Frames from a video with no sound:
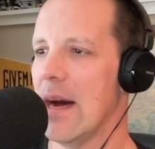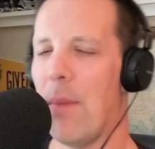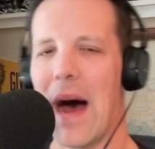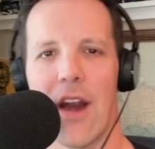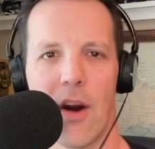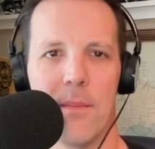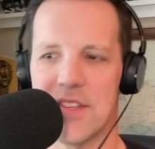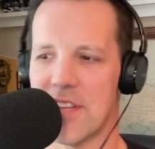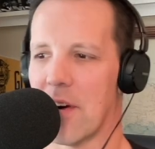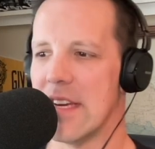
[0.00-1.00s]
by our
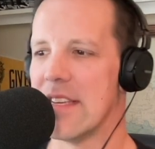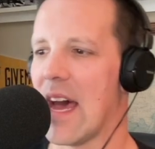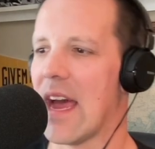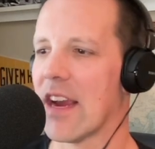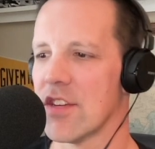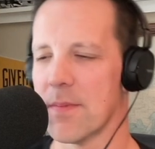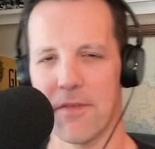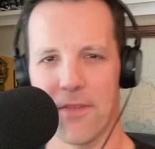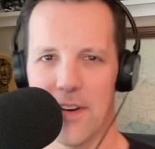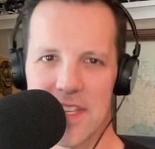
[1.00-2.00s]
Missouri Tigers.
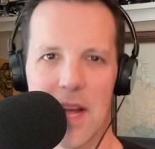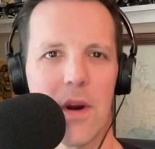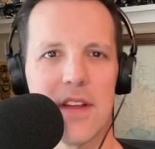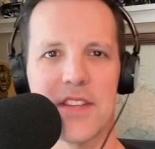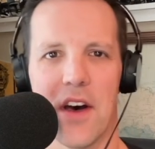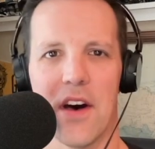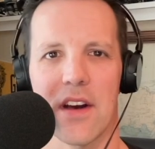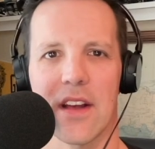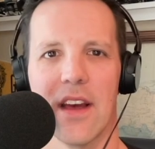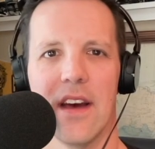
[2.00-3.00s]
But first, I want to
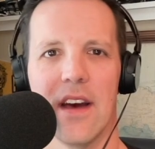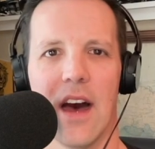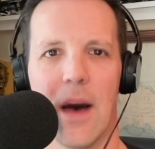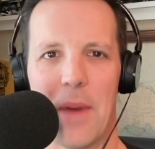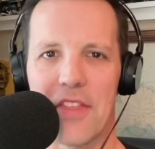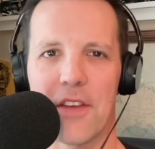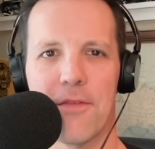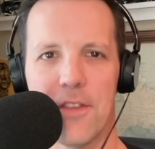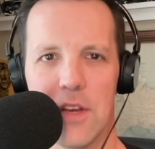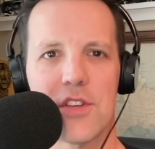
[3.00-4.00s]
talk about the
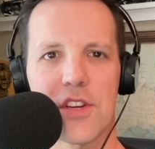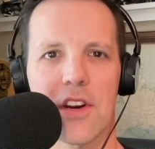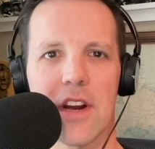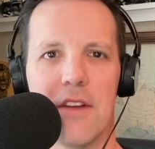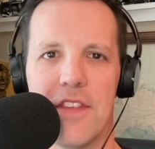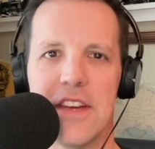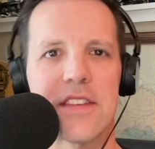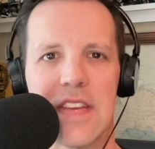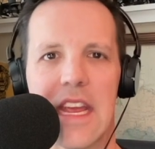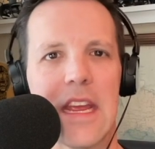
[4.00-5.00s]
future of
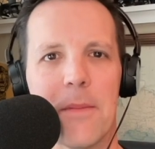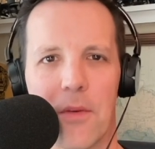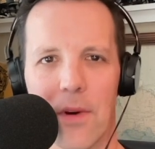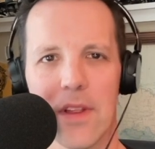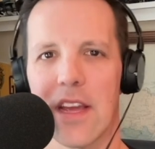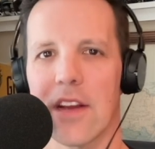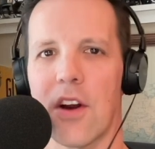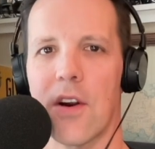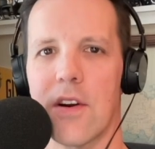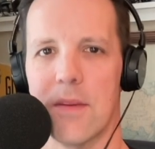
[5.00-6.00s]
this team. It really
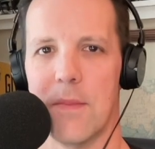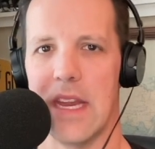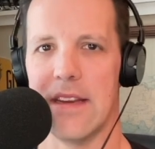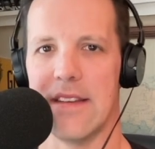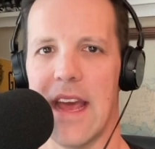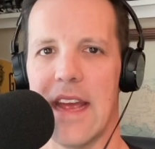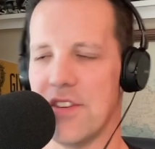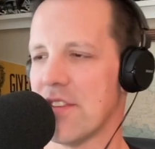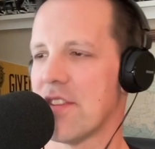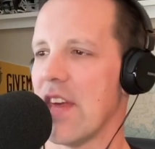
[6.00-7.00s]
occurred to me today,
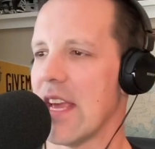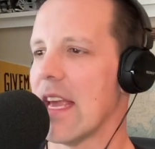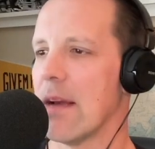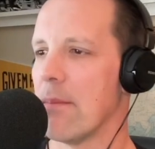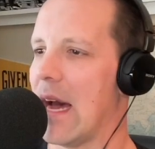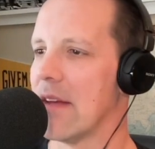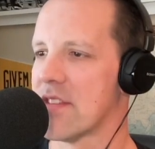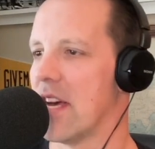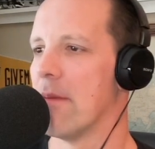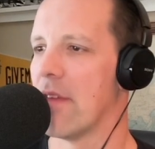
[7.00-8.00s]
just thinking about
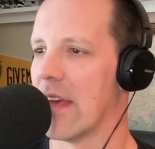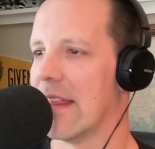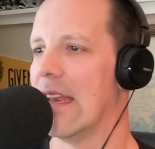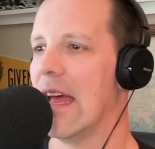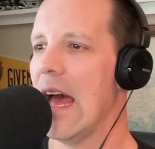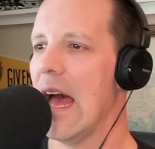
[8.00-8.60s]
something that